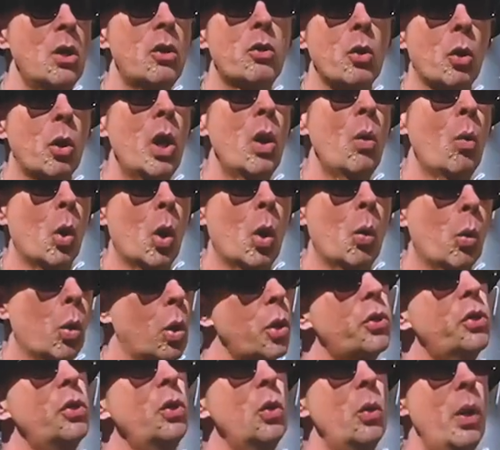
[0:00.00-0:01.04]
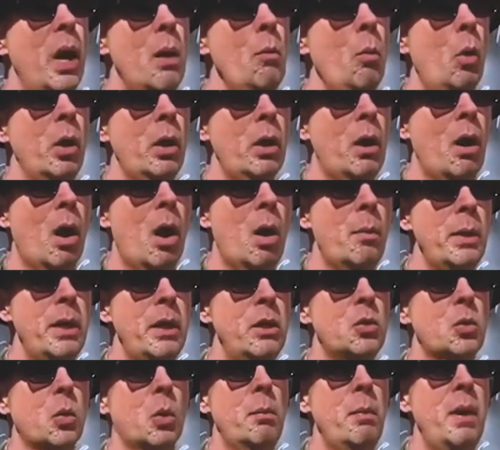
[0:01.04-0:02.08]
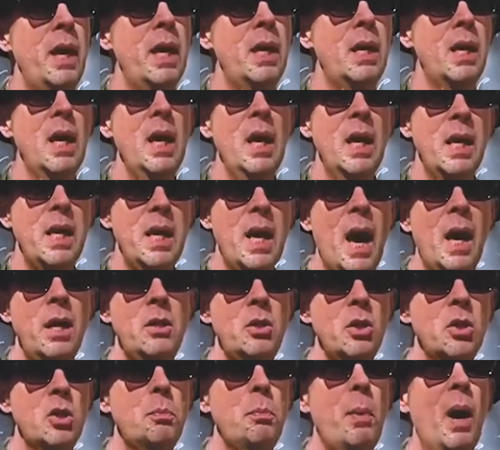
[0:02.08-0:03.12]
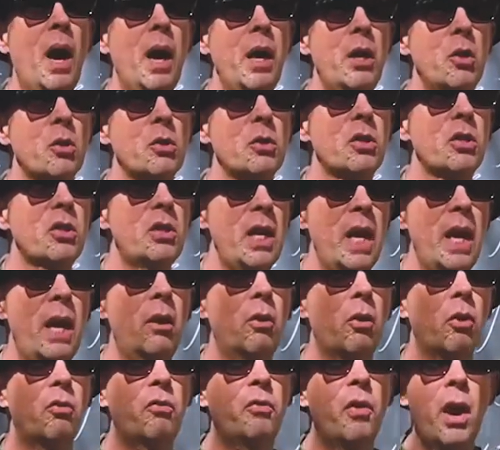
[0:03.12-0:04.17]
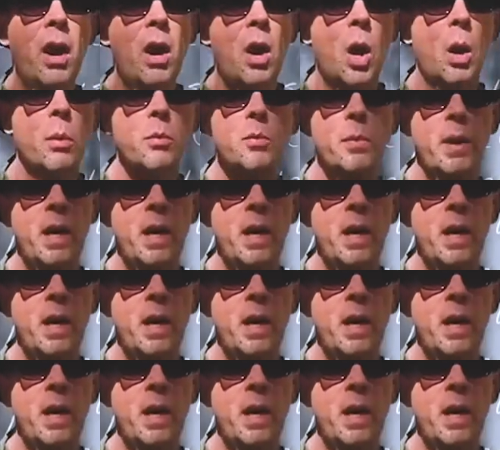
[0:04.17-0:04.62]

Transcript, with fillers: During World War II, M1 carbines were made not just by your standard firearms